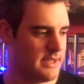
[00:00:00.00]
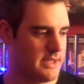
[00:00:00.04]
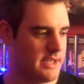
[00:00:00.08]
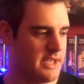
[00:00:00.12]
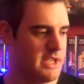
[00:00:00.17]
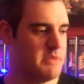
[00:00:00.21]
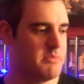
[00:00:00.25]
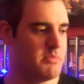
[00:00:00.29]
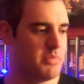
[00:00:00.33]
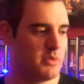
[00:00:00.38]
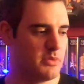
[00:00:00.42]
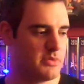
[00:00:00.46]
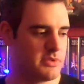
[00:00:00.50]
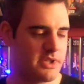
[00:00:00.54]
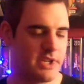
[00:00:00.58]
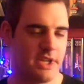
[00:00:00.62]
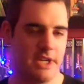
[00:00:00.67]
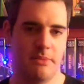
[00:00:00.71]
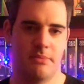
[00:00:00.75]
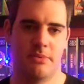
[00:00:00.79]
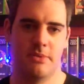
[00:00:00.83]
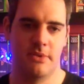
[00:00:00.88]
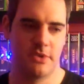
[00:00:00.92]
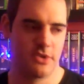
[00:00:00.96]
Important to
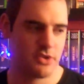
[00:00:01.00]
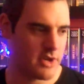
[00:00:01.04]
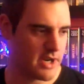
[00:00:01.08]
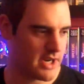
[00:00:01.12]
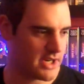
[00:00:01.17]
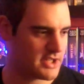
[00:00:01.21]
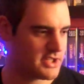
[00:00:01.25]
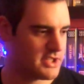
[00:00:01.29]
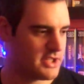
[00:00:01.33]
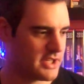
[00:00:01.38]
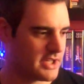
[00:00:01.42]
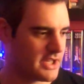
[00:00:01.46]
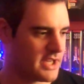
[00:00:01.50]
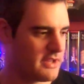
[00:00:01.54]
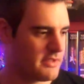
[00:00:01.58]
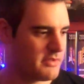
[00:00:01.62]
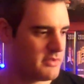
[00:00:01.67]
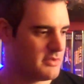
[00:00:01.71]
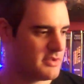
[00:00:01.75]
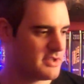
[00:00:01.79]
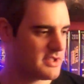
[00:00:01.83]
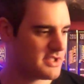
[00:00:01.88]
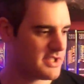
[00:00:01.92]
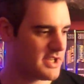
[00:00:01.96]
keep traction again
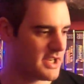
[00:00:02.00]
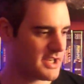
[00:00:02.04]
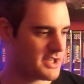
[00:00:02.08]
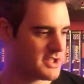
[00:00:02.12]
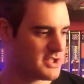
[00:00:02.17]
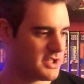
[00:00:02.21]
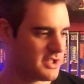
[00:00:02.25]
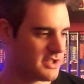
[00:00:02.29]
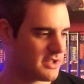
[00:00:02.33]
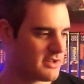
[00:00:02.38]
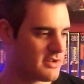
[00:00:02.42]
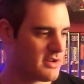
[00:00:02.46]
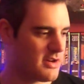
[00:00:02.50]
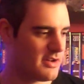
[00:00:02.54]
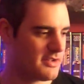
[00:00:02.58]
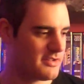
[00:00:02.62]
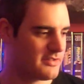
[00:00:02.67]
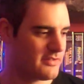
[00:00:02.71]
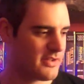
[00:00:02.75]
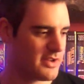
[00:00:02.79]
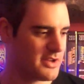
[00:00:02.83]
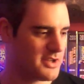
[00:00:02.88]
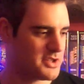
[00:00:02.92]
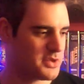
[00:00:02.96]
through this section. The
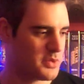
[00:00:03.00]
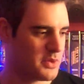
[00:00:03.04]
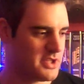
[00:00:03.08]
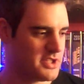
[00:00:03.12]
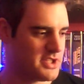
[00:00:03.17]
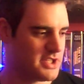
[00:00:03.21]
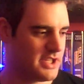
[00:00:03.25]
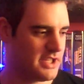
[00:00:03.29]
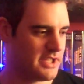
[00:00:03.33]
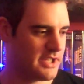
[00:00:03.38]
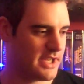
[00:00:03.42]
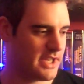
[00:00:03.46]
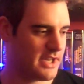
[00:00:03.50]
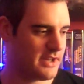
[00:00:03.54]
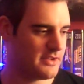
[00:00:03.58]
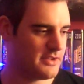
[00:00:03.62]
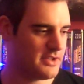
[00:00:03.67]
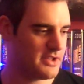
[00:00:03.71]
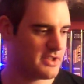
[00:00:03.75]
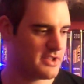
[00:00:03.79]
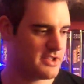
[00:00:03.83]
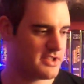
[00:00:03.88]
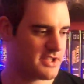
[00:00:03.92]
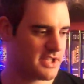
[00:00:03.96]
car's very twitchy now, and
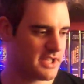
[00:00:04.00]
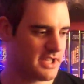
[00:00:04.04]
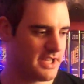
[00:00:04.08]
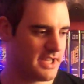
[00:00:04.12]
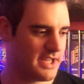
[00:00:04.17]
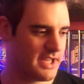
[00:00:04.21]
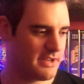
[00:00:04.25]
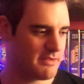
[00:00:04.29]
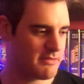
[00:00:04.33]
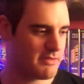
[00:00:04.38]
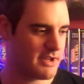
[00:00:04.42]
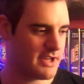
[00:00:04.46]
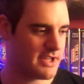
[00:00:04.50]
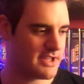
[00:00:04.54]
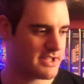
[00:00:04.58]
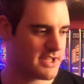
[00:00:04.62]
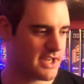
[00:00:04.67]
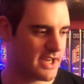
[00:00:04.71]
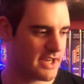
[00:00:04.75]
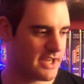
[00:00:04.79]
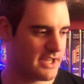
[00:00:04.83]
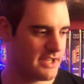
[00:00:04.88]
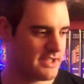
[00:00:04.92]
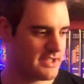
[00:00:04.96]
you can see here really
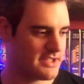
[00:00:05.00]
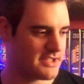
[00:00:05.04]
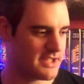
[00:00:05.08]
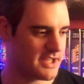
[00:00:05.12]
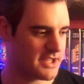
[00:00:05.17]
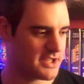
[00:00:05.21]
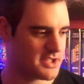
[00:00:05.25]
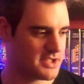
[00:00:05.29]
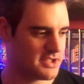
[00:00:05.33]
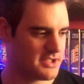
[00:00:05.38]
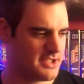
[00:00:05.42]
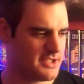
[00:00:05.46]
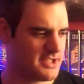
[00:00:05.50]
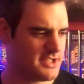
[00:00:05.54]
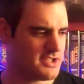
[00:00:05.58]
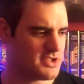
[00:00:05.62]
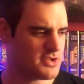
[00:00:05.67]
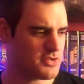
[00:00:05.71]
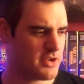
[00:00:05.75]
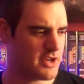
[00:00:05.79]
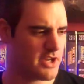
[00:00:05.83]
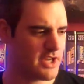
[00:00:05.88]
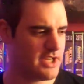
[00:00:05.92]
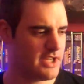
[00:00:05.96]
attacking this section. This is
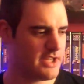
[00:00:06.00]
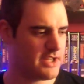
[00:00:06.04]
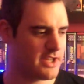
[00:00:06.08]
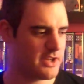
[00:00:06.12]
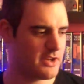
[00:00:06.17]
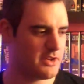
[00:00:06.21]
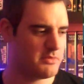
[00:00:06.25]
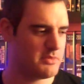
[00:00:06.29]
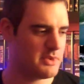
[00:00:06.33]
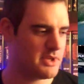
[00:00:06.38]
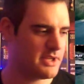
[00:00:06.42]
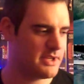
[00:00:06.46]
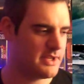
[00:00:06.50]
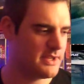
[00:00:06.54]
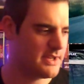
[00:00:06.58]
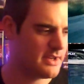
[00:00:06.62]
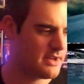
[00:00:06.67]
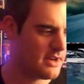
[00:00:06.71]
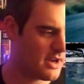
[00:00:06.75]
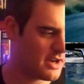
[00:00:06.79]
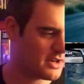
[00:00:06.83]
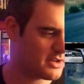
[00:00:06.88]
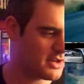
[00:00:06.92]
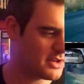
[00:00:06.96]
tricky though. I mean,
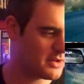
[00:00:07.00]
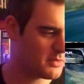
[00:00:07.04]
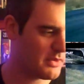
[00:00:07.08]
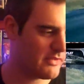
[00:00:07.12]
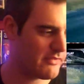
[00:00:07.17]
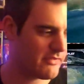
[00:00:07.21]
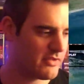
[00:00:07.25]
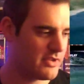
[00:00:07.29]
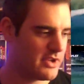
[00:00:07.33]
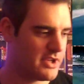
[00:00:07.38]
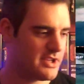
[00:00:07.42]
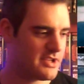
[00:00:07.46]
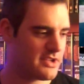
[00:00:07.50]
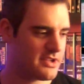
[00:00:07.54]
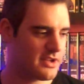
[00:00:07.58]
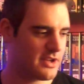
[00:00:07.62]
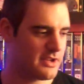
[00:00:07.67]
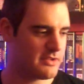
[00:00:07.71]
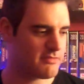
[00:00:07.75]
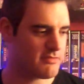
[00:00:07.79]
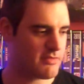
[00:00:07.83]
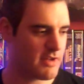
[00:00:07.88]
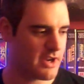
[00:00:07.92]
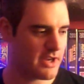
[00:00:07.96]
I kind of went for an
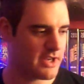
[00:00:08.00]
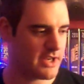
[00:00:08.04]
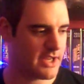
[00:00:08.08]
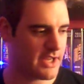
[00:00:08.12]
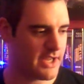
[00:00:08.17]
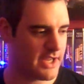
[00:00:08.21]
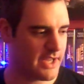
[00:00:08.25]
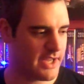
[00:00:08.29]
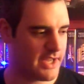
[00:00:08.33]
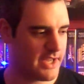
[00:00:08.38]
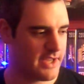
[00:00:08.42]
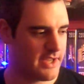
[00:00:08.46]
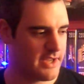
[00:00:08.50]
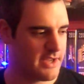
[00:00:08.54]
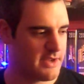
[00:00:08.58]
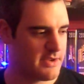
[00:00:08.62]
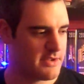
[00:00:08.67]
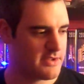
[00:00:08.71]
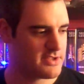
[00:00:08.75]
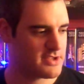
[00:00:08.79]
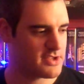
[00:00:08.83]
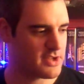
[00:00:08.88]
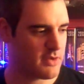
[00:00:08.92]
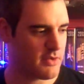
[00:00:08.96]
inside run here
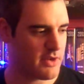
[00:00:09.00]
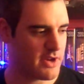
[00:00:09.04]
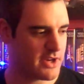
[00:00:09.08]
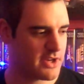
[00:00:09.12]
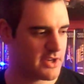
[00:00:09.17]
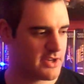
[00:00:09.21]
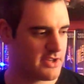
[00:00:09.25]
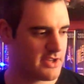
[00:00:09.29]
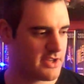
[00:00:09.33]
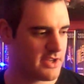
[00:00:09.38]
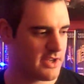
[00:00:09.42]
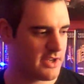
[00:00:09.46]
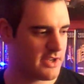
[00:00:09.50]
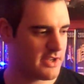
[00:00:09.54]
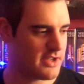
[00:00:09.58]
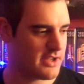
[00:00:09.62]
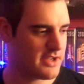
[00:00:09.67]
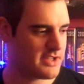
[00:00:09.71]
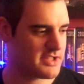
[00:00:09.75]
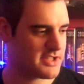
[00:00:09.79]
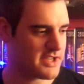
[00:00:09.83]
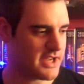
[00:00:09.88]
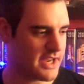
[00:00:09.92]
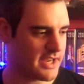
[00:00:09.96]
so I could
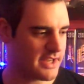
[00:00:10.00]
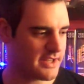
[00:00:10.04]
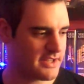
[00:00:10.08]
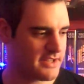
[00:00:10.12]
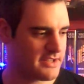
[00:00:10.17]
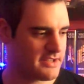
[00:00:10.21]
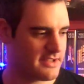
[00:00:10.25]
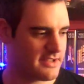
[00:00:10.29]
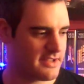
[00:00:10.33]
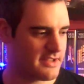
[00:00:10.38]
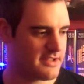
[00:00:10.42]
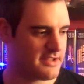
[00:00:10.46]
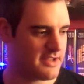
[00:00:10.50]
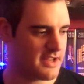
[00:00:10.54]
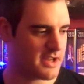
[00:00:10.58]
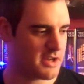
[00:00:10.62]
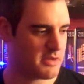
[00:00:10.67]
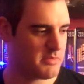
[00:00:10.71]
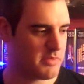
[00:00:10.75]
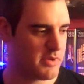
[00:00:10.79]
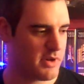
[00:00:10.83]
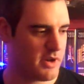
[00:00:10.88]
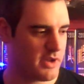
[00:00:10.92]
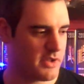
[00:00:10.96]
attack this
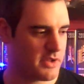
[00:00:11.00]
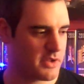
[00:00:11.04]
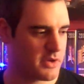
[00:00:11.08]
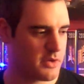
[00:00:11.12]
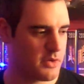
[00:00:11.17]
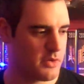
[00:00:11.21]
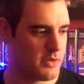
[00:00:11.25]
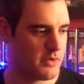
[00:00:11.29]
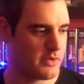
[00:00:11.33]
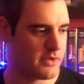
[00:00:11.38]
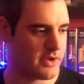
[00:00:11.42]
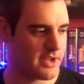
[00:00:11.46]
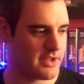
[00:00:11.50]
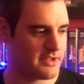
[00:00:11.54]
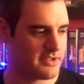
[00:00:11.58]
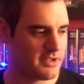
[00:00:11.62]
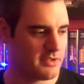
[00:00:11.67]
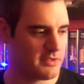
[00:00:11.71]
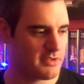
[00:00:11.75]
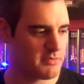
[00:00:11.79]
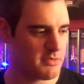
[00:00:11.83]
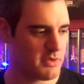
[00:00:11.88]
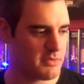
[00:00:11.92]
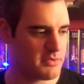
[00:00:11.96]
second part of the corner.
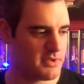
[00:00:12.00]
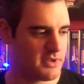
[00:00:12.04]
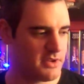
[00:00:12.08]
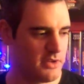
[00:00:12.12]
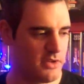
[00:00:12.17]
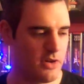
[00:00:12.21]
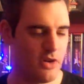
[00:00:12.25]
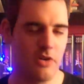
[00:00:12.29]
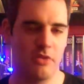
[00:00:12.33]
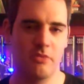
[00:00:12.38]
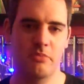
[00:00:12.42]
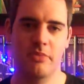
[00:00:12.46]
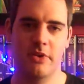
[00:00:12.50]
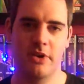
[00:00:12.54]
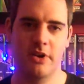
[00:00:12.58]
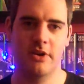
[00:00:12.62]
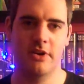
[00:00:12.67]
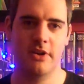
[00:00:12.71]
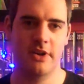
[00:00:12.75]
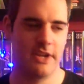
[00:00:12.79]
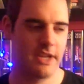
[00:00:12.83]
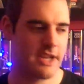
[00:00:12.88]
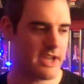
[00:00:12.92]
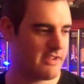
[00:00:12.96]
Still some opposite lock, but
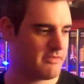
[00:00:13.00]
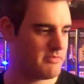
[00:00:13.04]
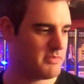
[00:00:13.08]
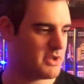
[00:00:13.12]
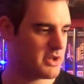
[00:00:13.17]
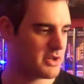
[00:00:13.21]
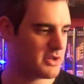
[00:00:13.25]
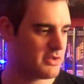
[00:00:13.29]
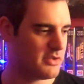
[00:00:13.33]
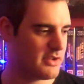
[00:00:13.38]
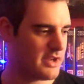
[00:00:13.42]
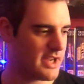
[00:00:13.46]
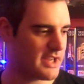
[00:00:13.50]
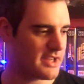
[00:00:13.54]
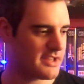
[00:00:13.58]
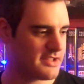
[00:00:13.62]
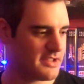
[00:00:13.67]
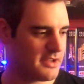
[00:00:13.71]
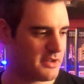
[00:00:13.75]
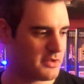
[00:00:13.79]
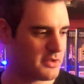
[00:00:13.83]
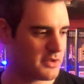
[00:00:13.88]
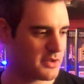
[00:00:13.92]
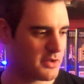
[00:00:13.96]
it gave me a good
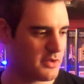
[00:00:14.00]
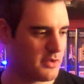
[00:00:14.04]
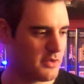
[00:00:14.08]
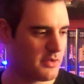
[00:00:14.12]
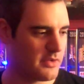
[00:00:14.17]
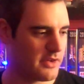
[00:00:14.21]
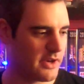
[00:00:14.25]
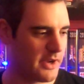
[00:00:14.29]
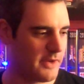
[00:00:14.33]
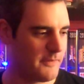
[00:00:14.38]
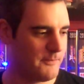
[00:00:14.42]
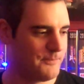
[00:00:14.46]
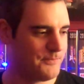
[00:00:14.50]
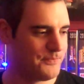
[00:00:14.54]
exit on the corner.